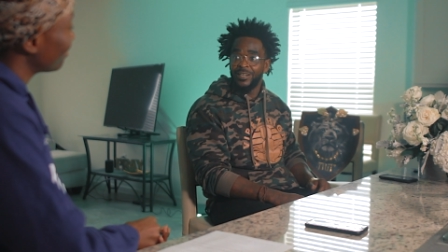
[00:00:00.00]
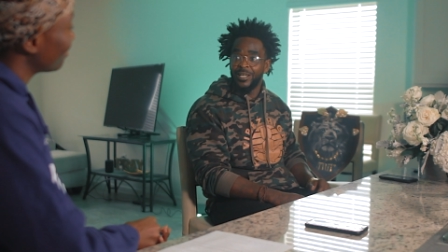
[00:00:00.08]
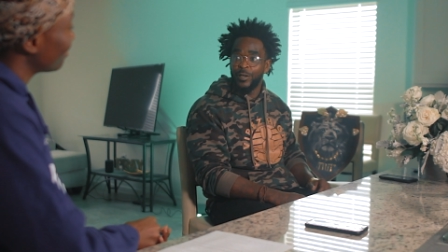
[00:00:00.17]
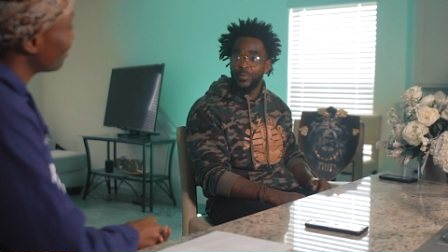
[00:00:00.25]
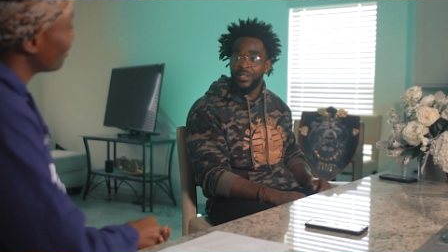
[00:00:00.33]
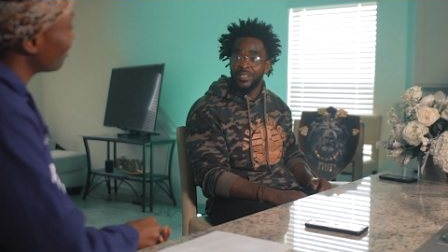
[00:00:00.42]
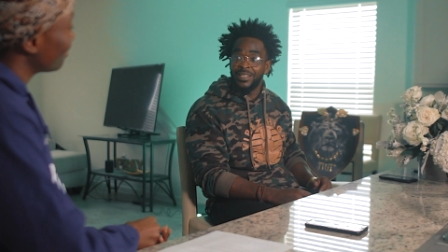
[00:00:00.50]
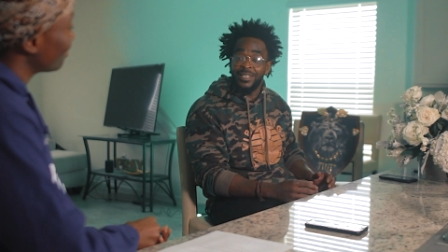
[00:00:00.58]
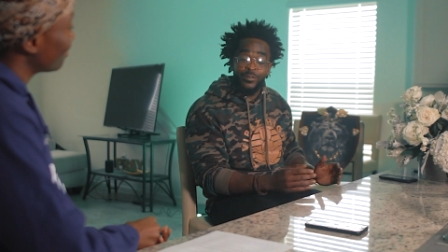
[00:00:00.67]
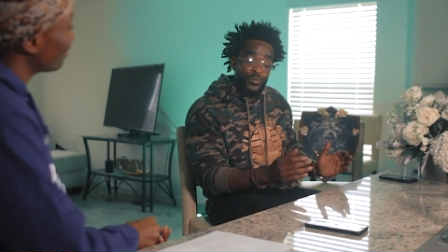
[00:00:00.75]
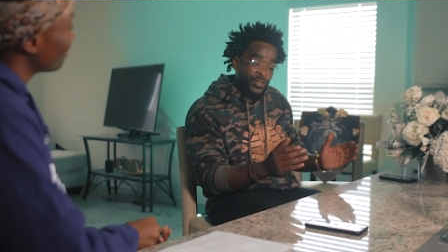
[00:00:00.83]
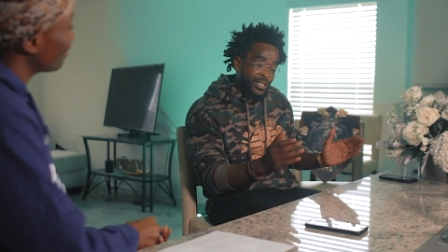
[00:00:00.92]
Now I mean, cause
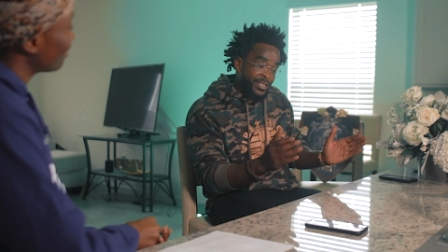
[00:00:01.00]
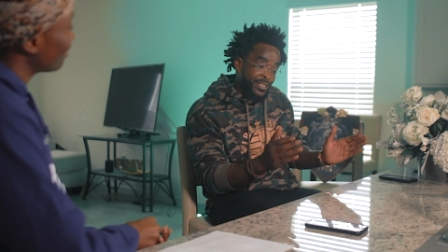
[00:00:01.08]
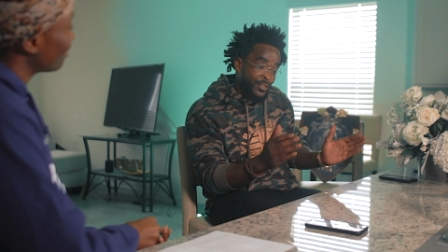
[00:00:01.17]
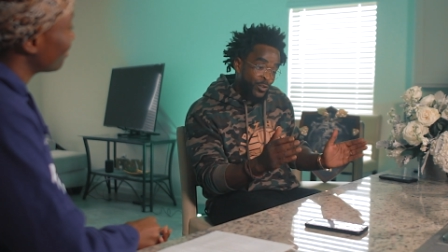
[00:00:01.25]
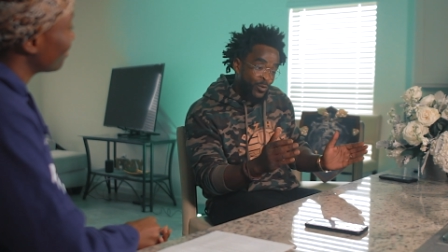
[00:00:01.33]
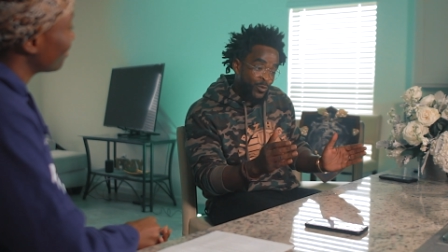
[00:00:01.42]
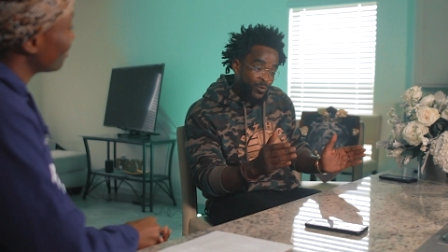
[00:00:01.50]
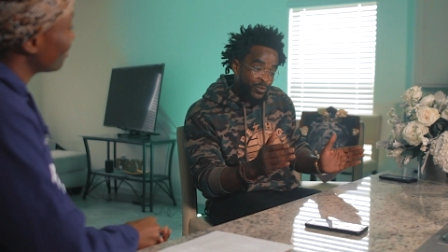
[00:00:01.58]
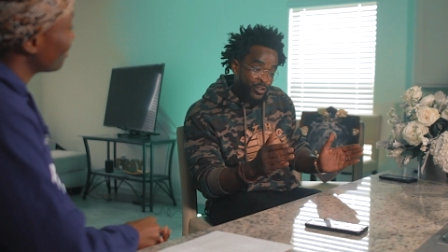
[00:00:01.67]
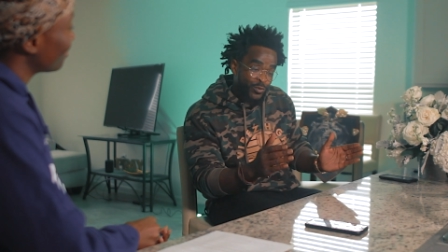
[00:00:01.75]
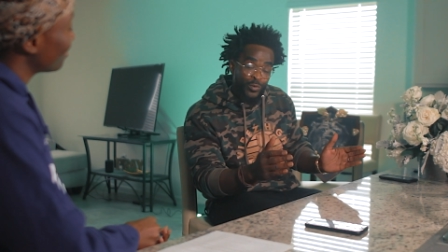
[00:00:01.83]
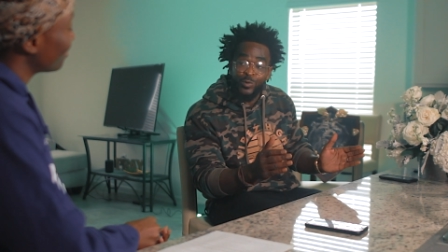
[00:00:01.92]
this is what this new
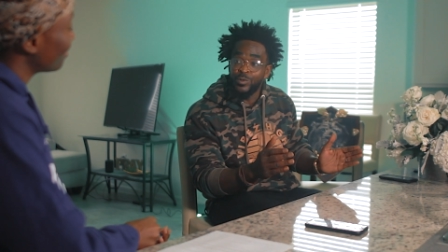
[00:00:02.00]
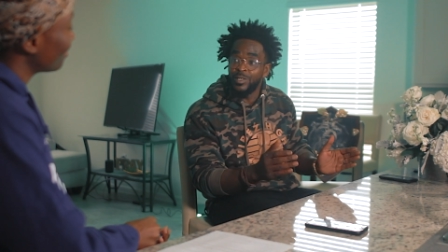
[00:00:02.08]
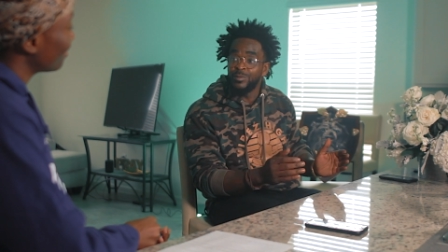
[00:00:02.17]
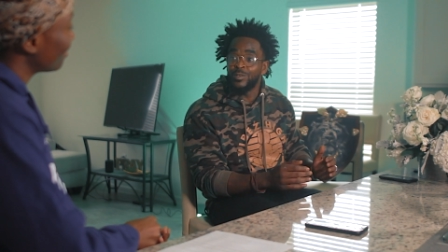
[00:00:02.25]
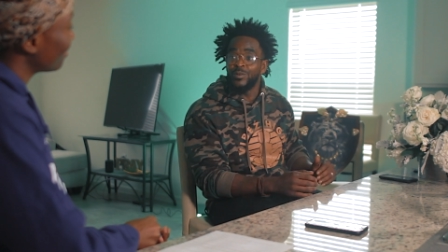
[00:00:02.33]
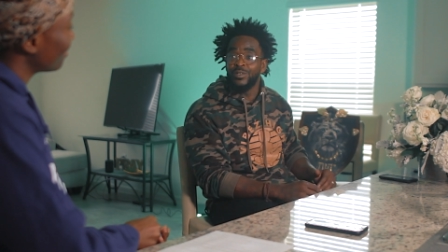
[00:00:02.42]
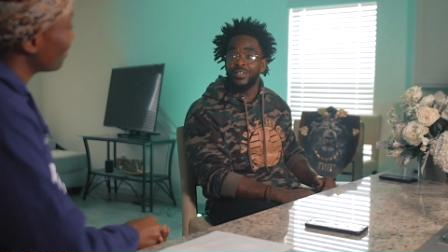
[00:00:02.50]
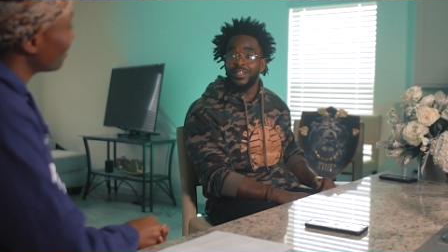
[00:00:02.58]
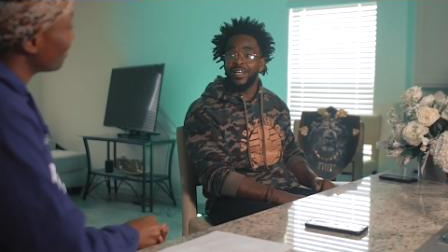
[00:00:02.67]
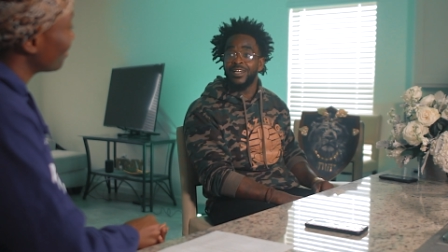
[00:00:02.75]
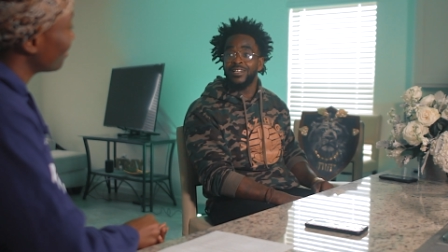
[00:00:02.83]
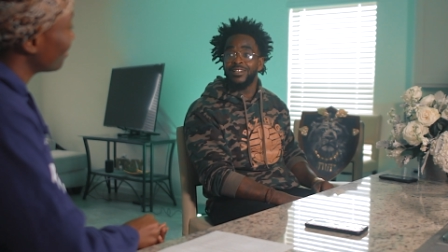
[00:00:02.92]
Jerusalem gonna
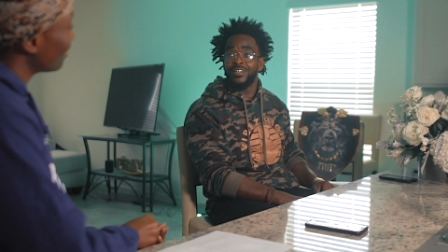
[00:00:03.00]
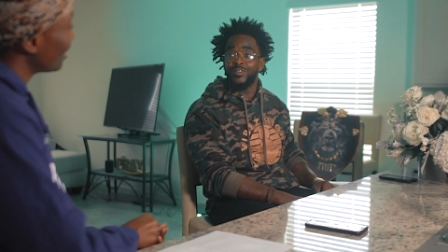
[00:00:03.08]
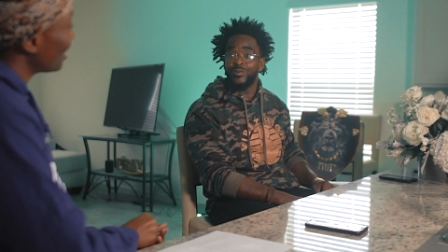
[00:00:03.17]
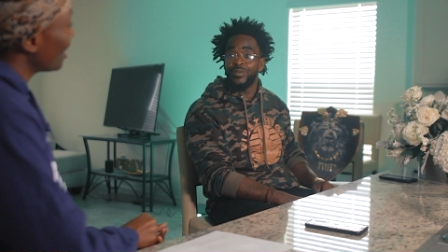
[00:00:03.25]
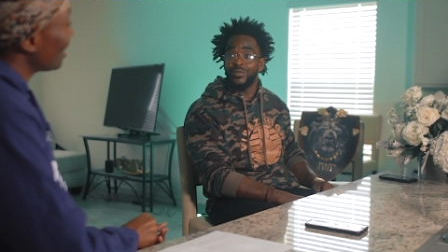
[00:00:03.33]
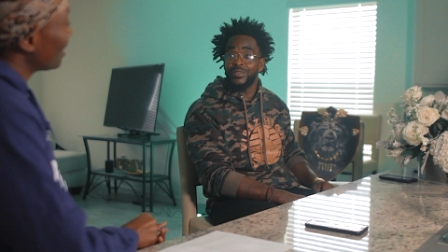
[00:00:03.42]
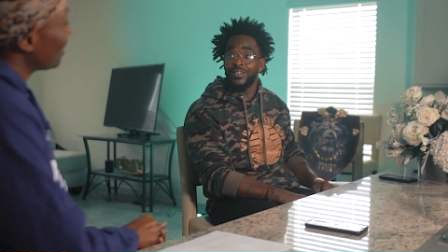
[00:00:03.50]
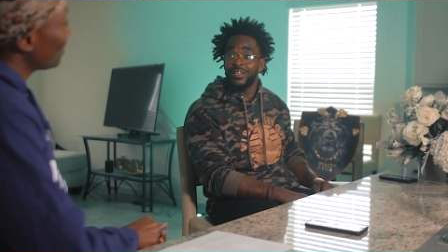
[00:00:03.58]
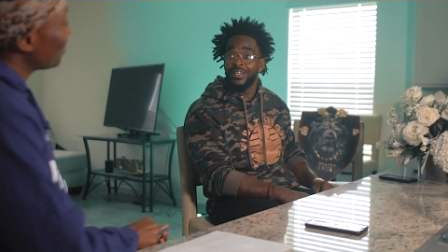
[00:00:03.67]
look like on earth.